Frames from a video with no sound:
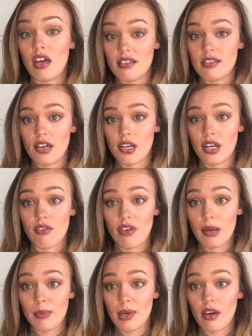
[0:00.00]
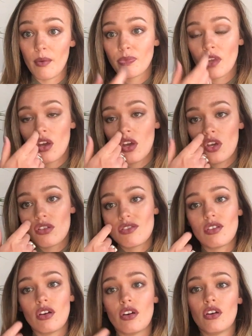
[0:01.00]
and Saudi Arabia.
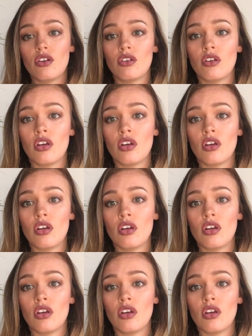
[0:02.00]
So